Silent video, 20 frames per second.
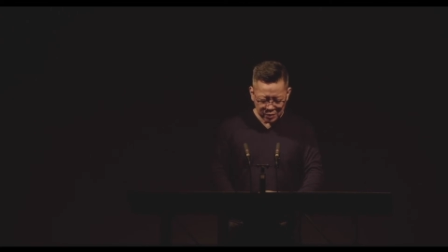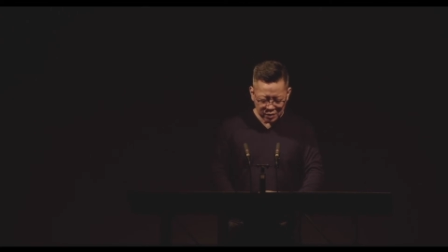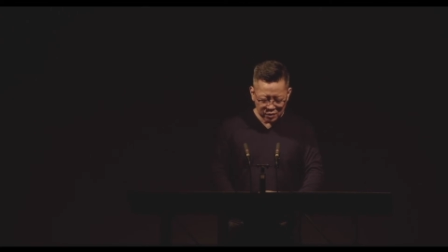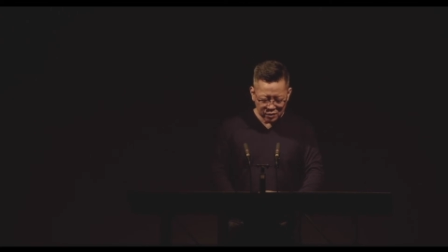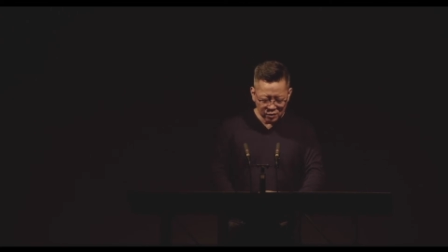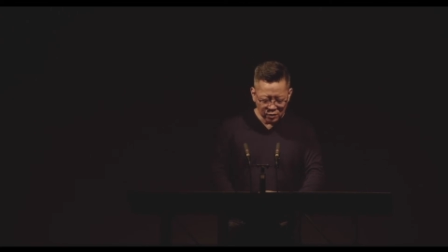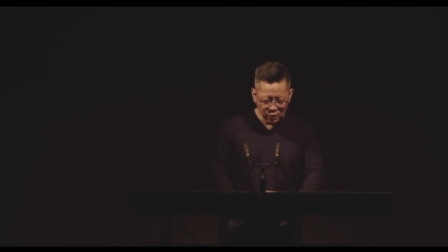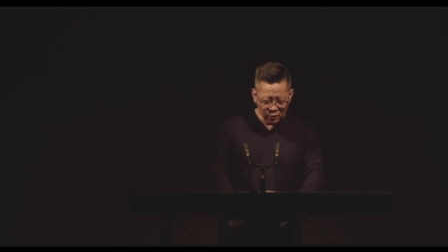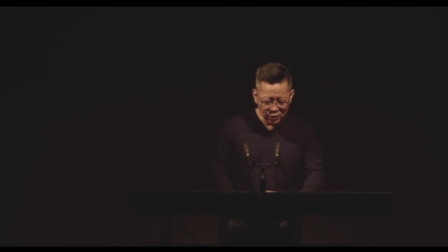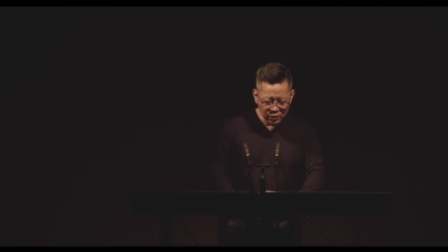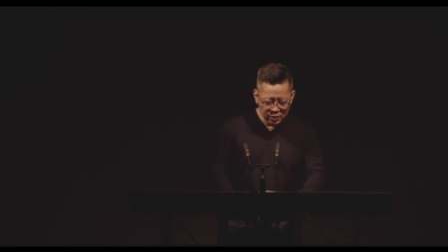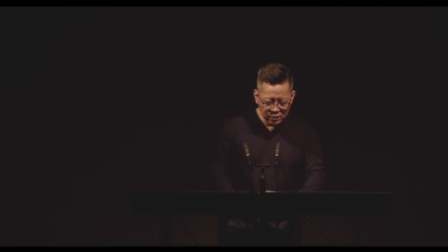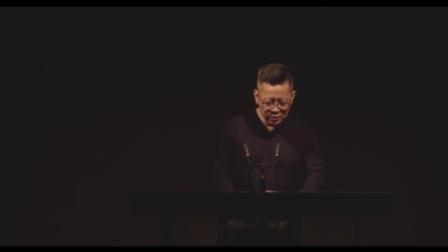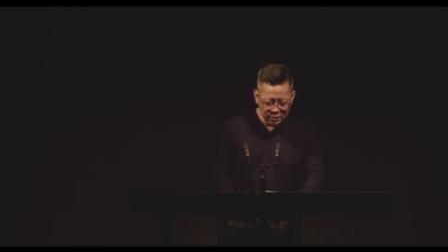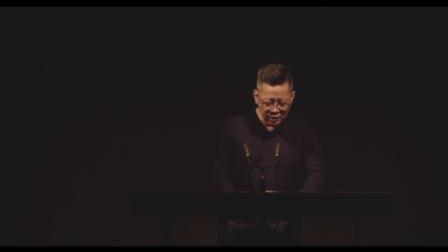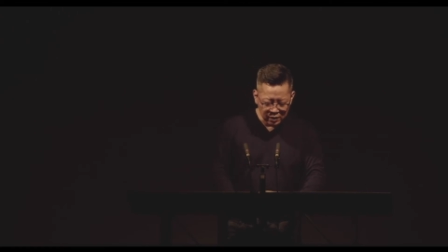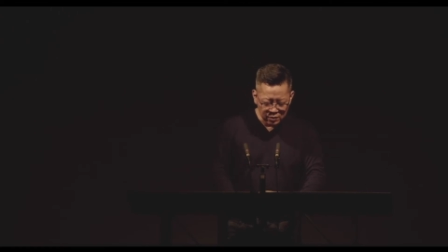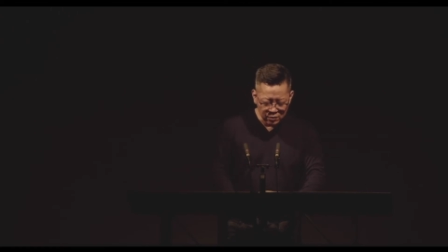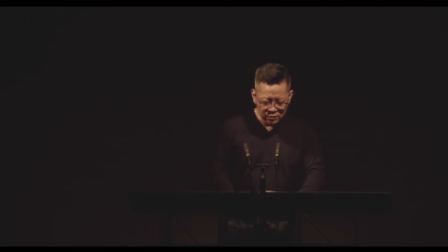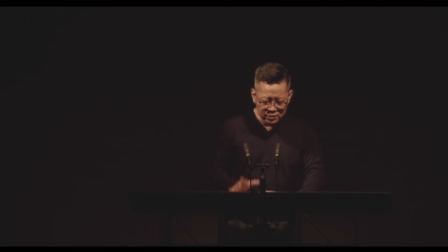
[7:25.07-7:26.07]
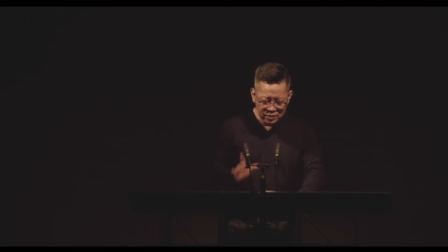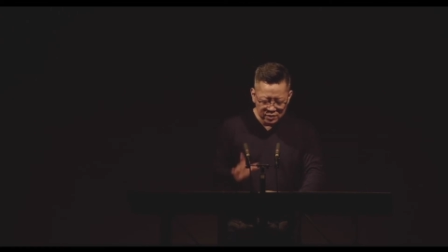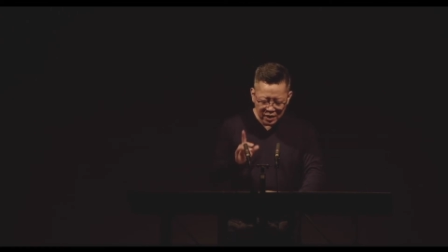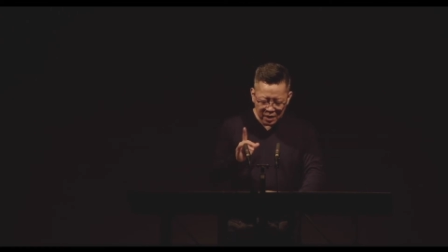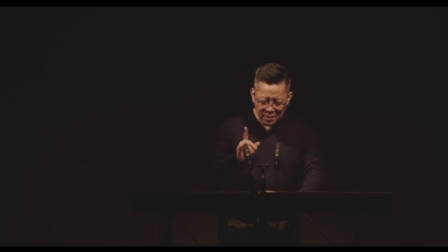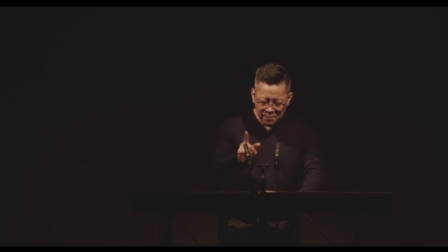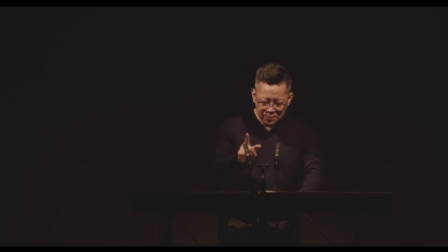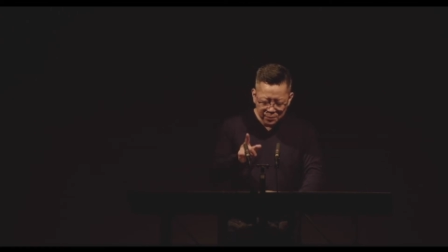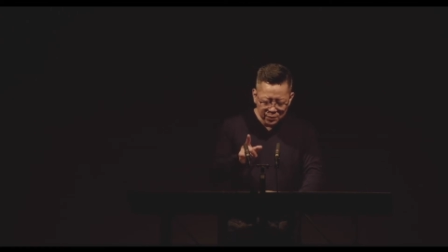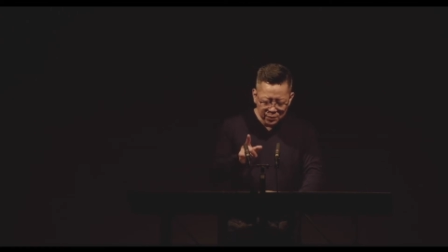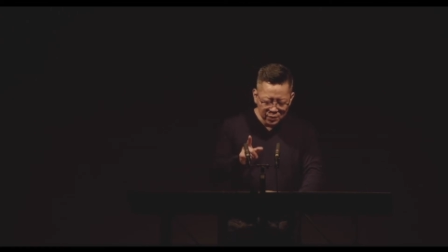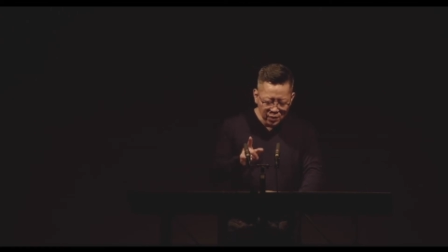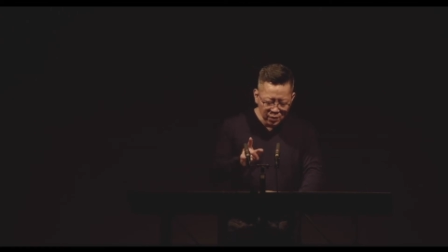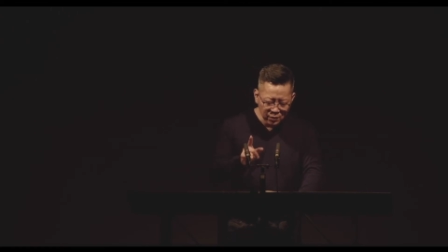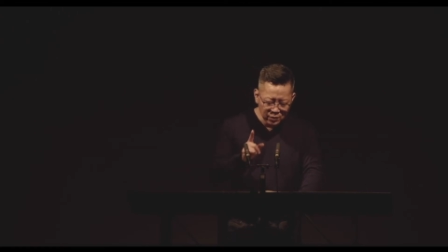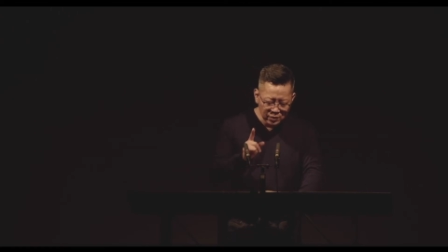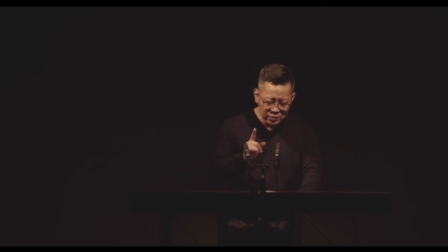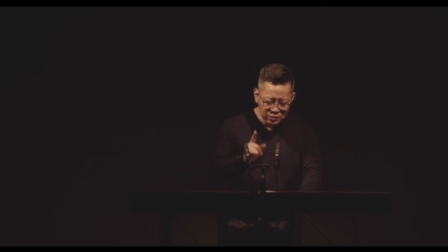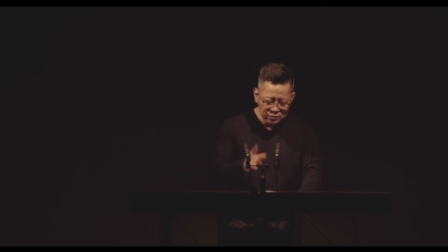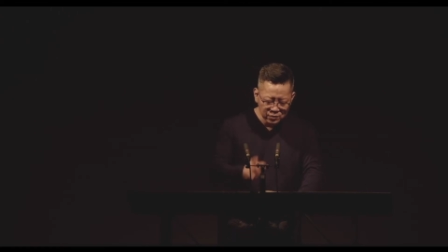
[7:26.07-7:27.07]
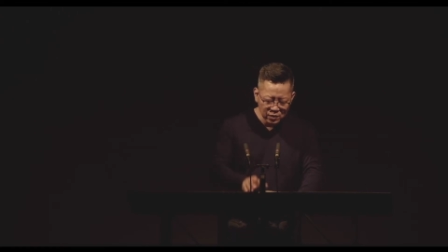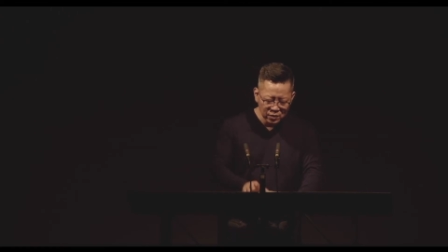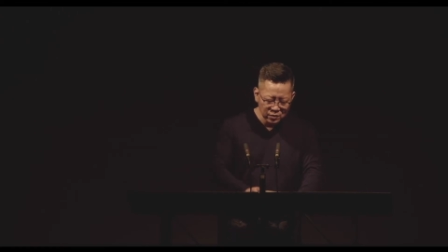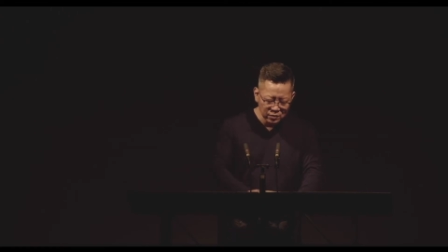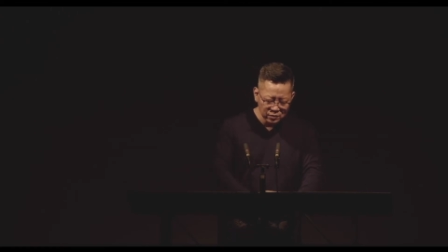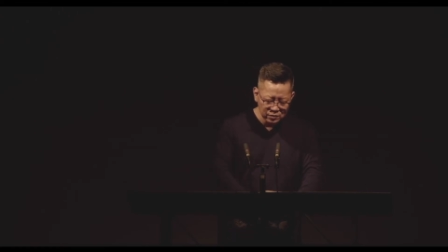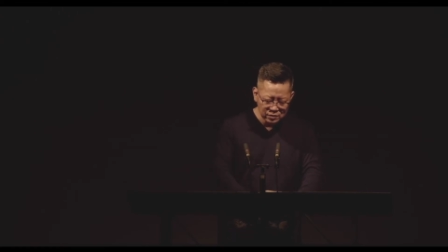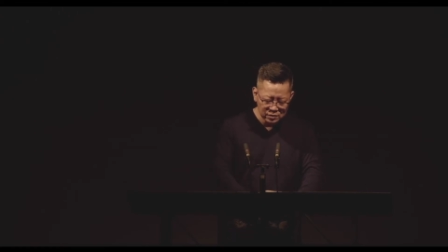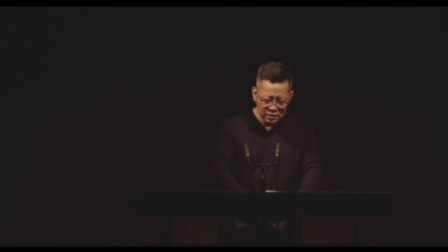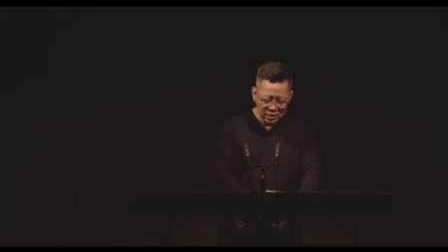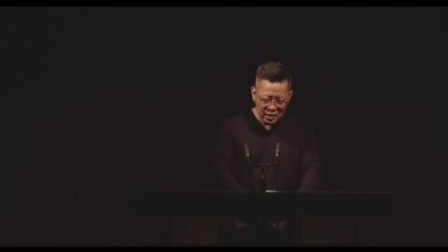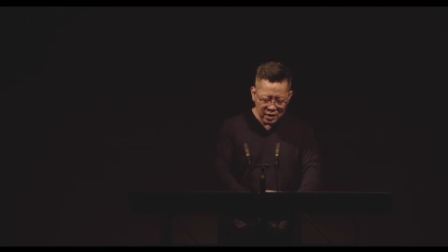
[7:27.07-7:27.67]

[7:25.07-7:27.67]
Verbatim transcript: knowing that your temporary struggles,